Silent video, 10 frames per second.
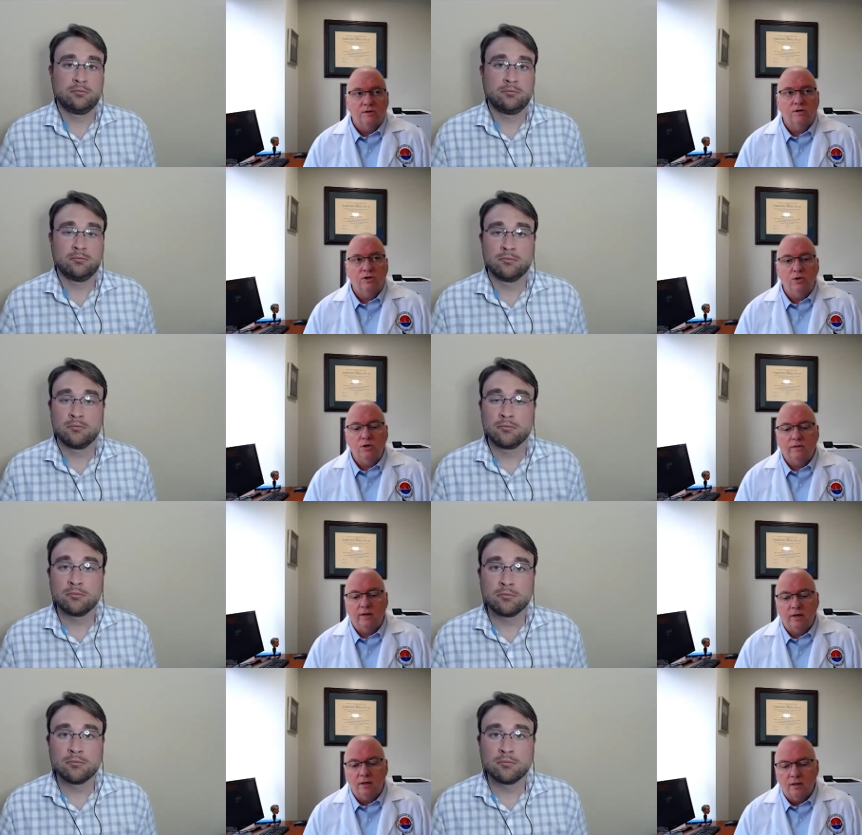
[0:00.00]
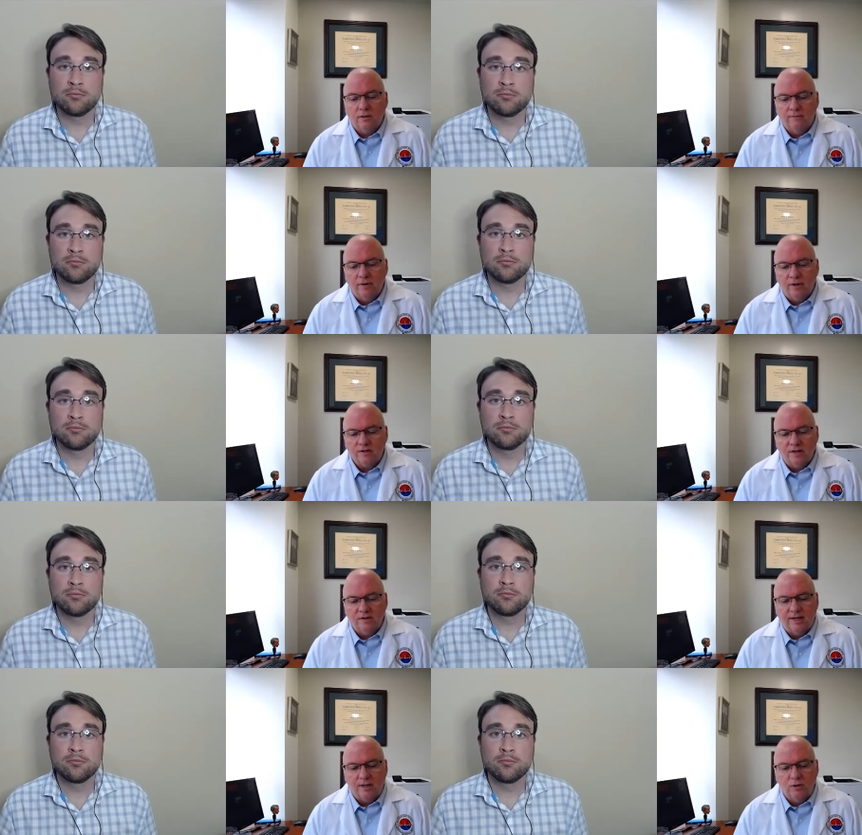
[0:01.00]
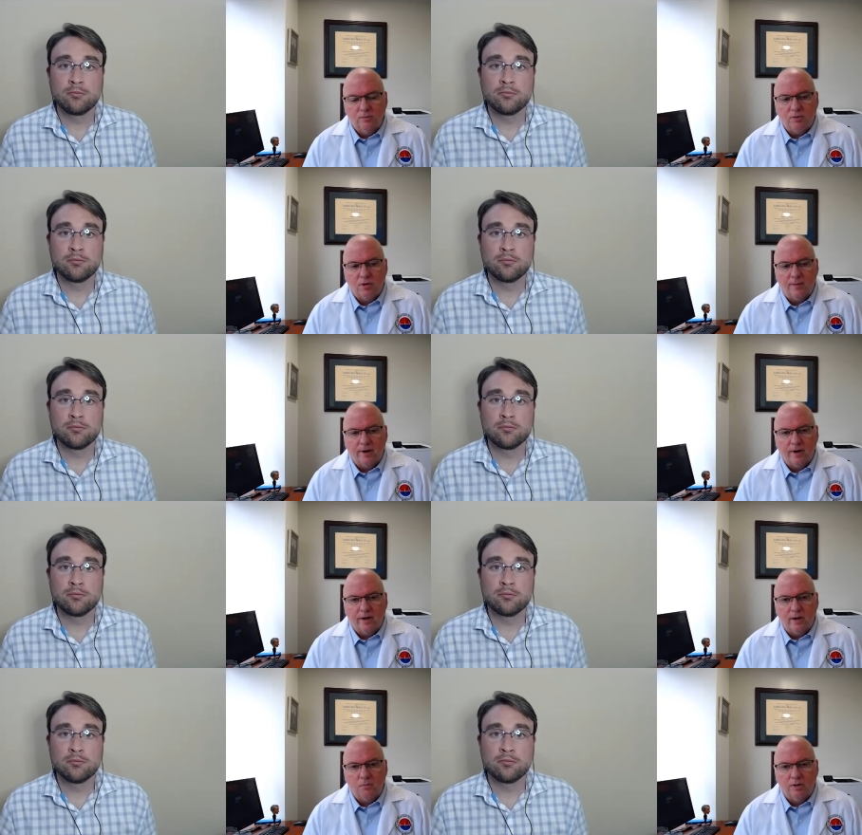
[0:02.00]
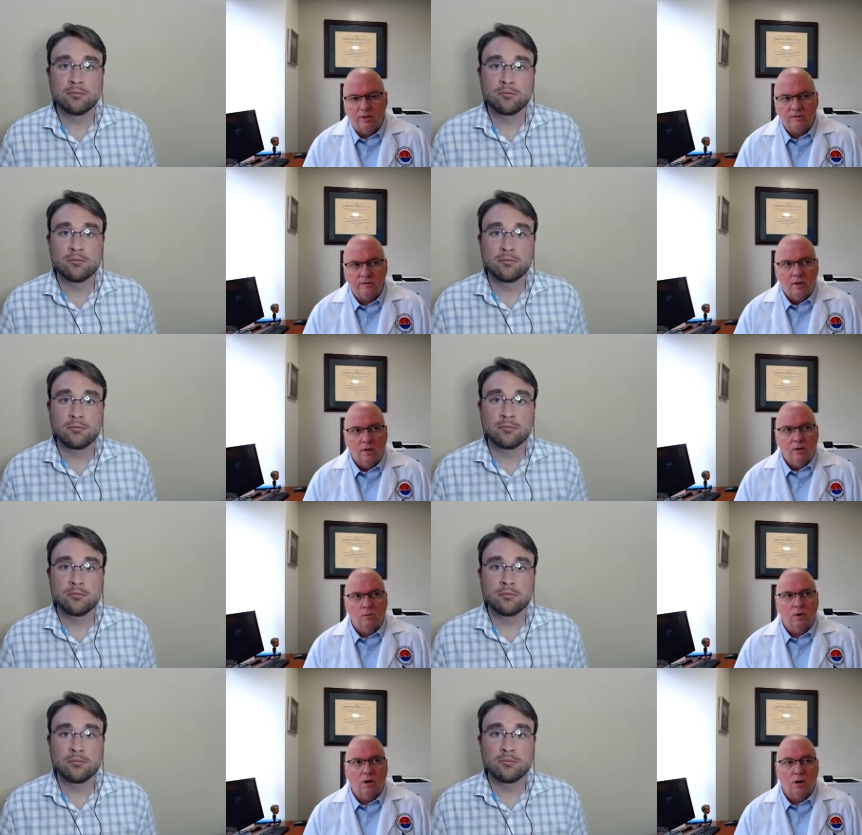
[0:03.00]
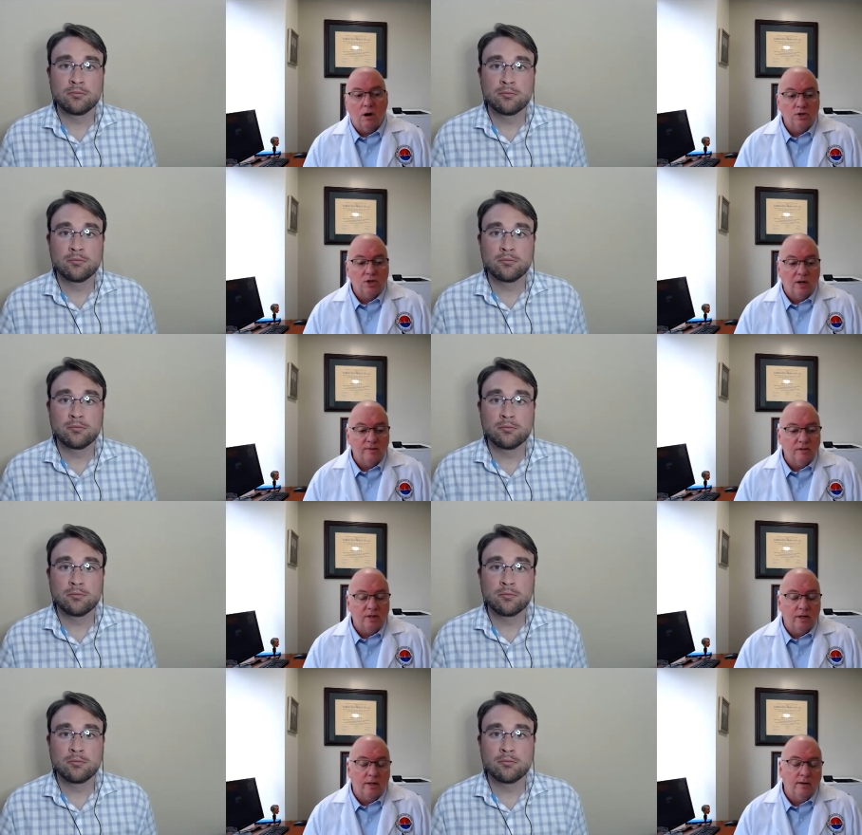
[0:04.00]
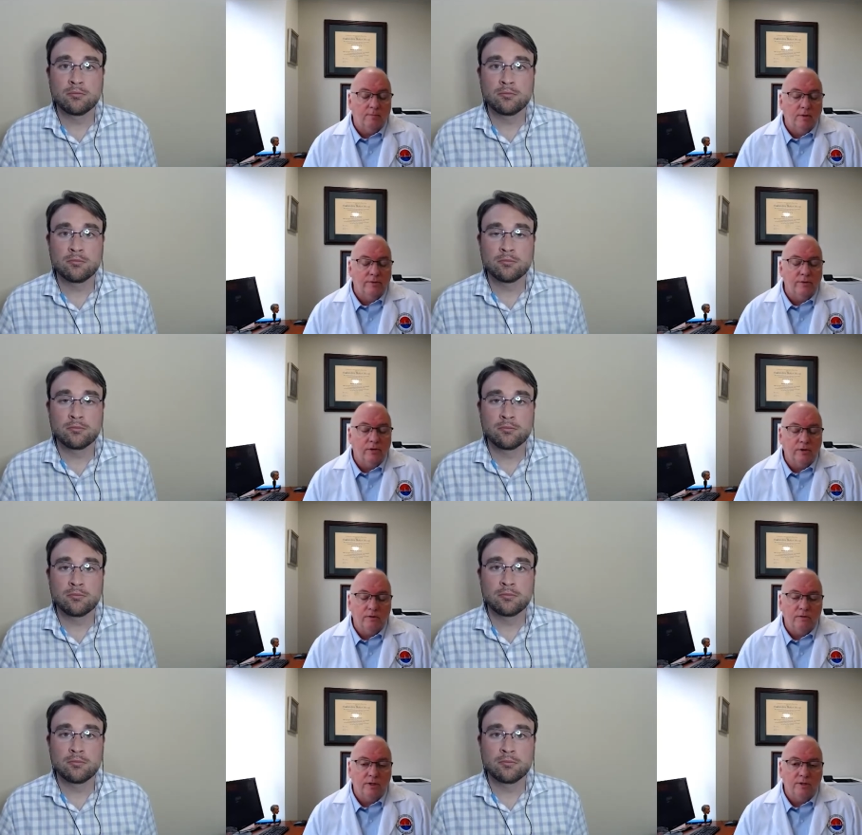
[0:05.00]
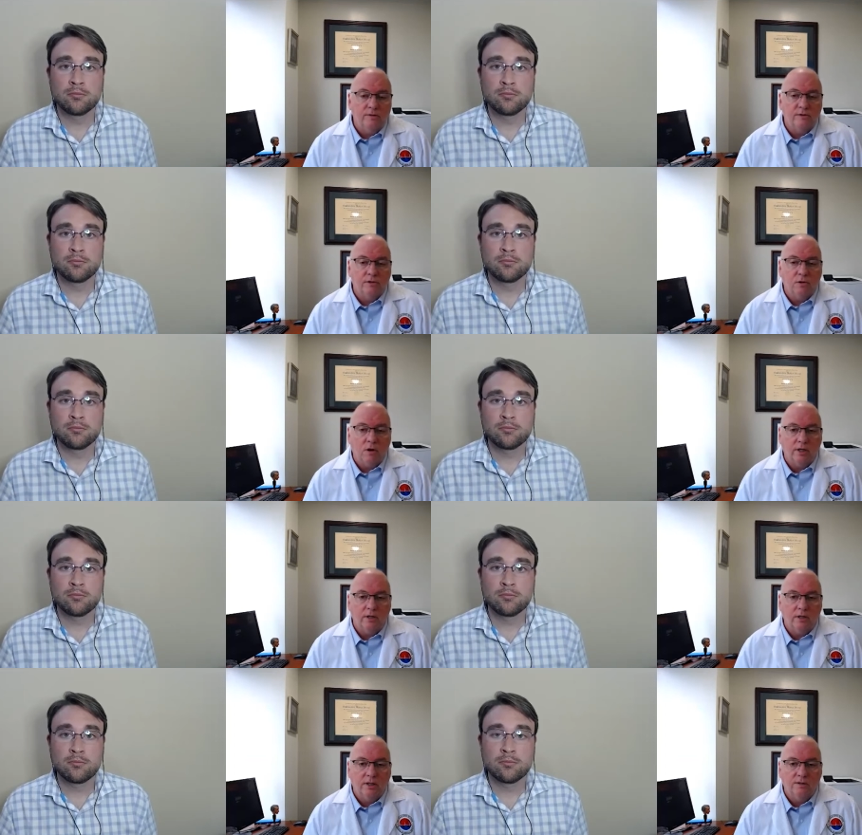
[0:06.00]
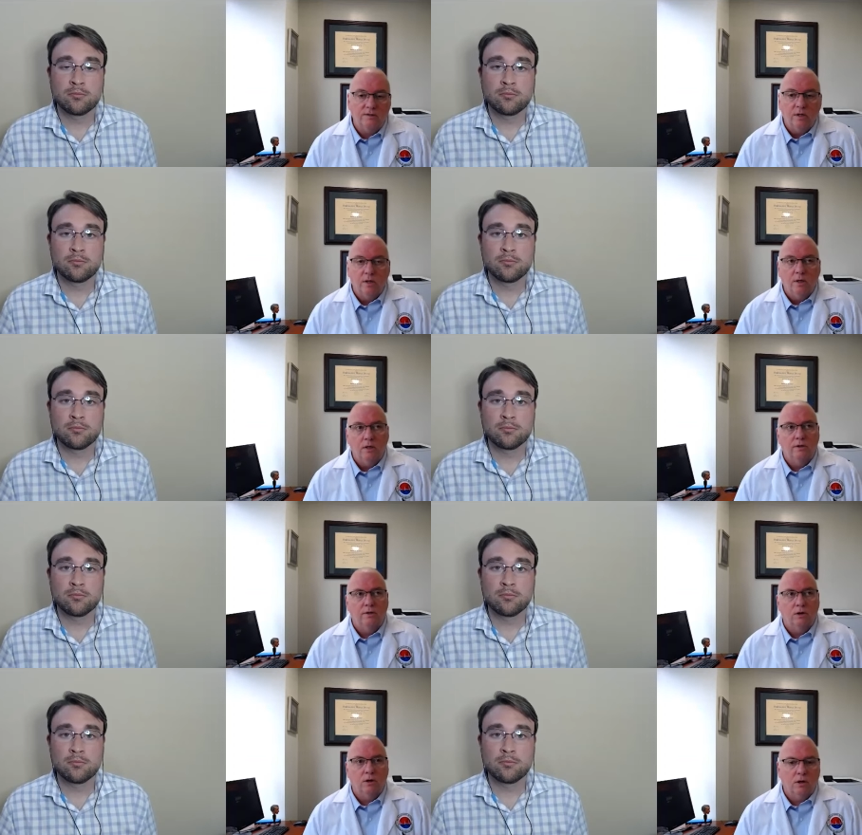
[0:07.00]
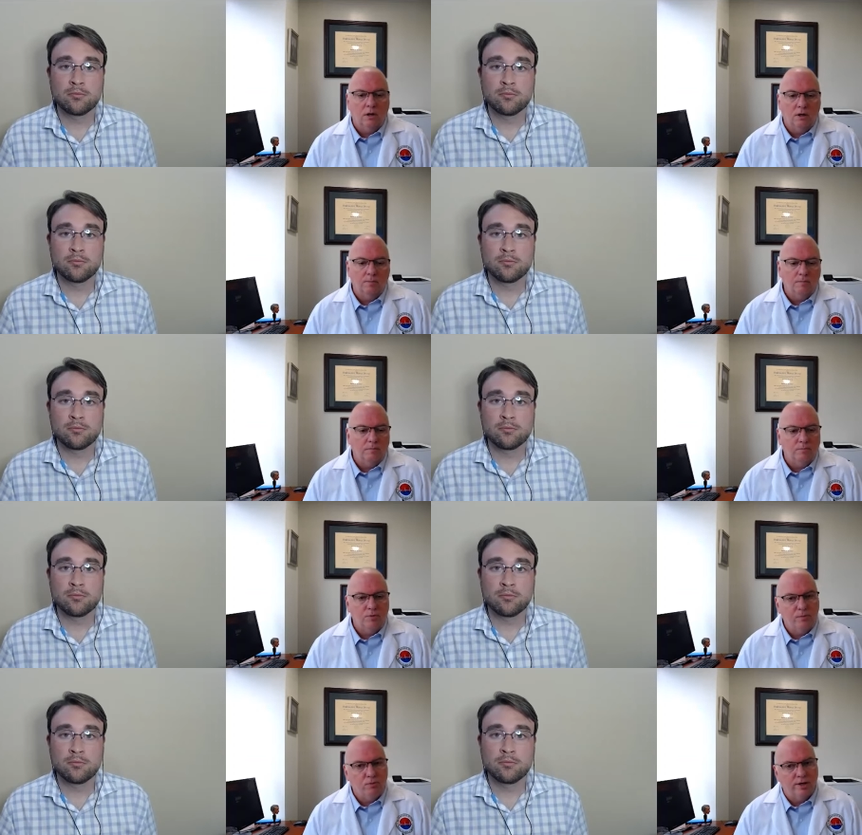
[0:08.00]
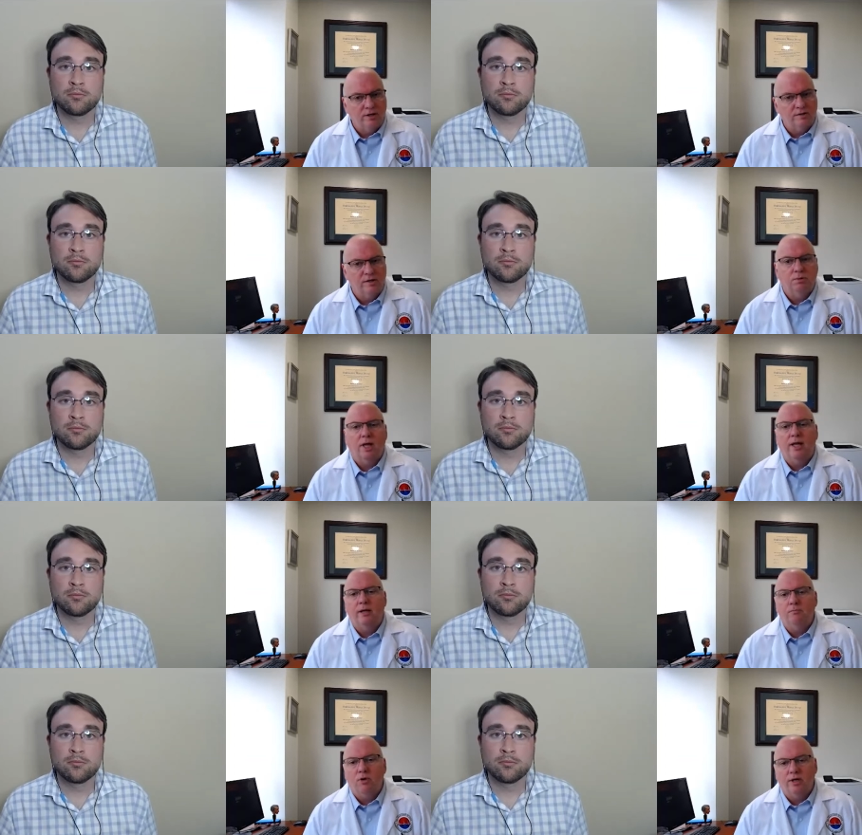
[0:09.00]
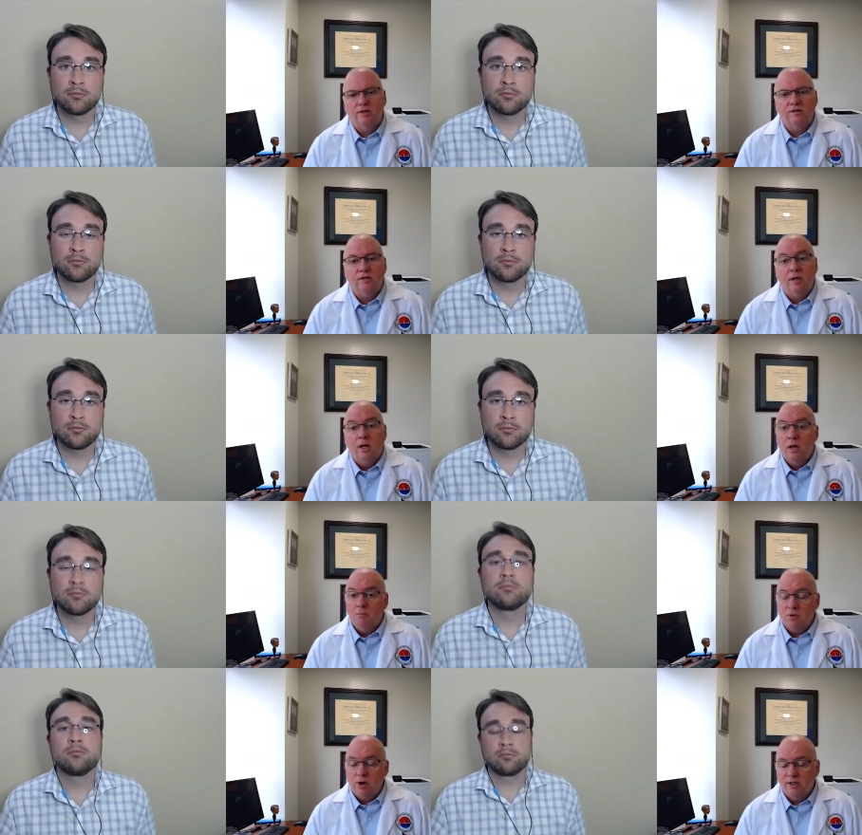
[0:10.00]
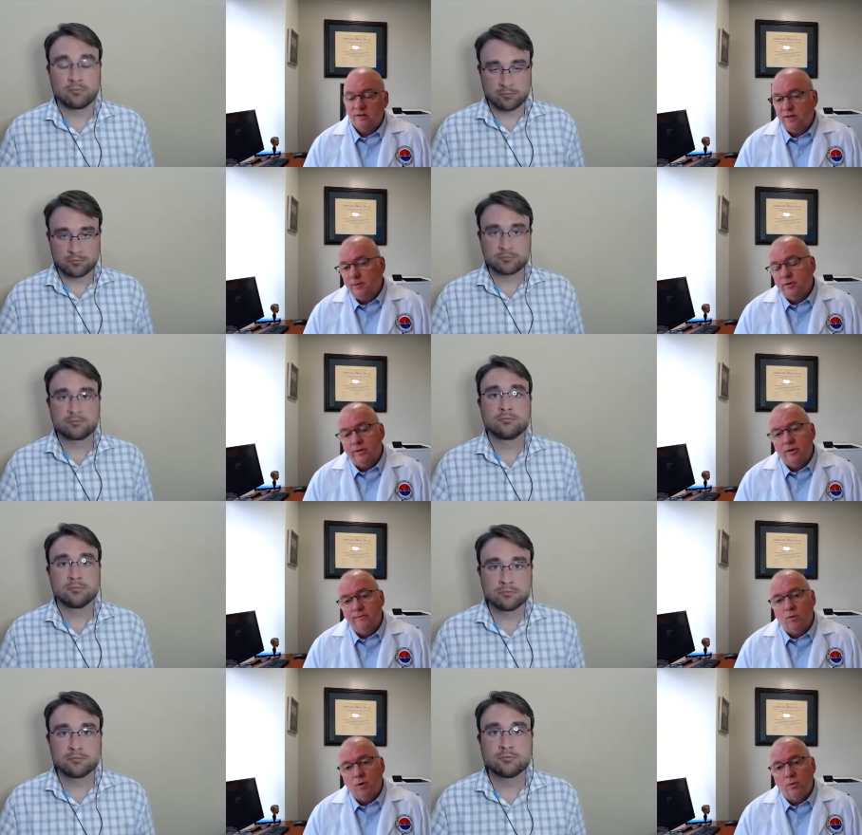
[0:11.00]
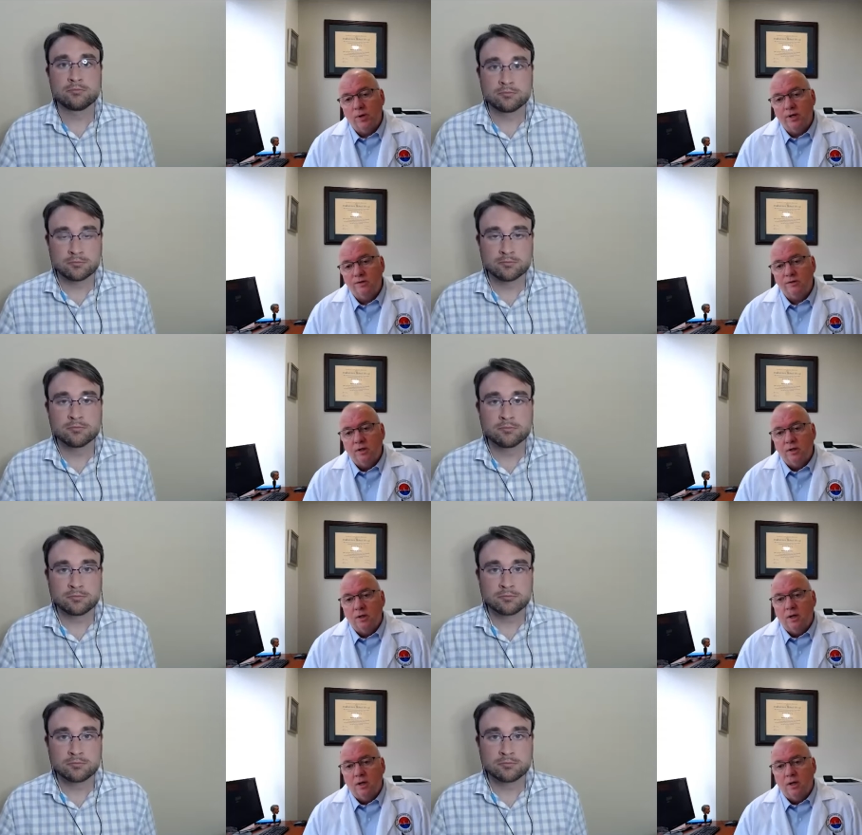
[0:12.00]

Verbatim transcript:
Speaker 1: So, you could think of us as a good primary care place where our job is to take care of both your acute needs, your chronic needs, your um, pre-pregnancy planning, pregnancy, pregnancy up to 34 weeks.